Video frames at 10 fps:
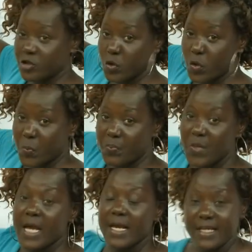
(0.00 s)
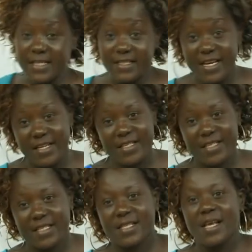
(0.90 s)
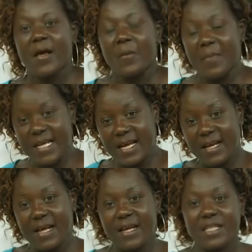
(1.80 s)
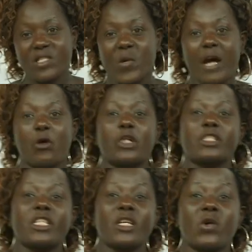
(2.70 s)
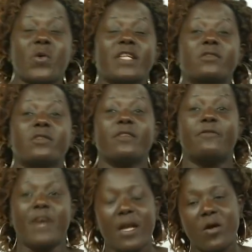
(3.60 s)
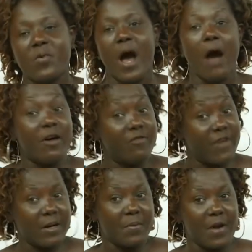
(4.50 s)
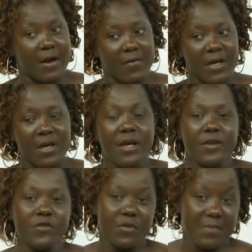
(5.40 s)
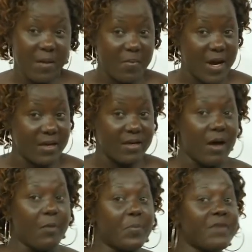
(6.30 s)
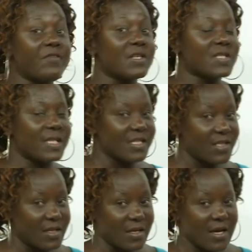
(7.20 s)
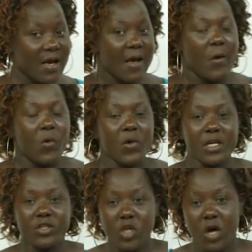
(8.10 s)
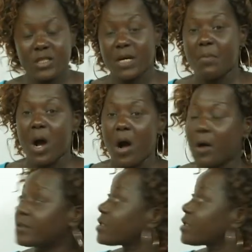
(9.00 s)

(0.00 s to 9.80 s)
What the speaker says: 2. In this, my dear learners, we are continuing to develop our vocabulary. You remember in our previous lesson, we talked about